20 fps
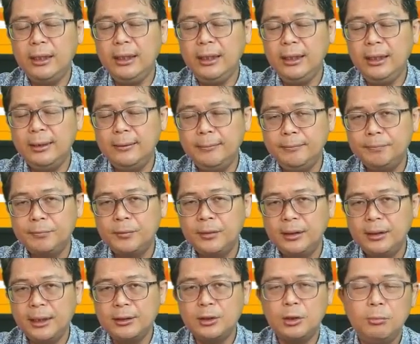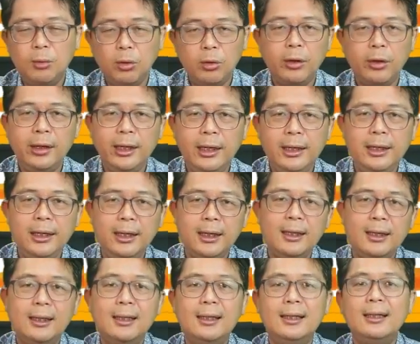one of the
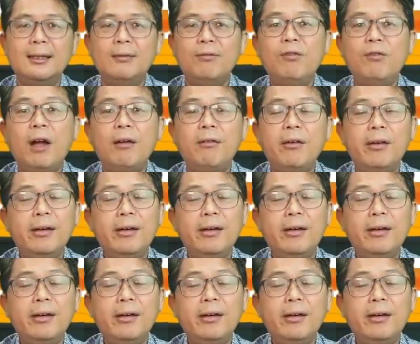testimonial in here.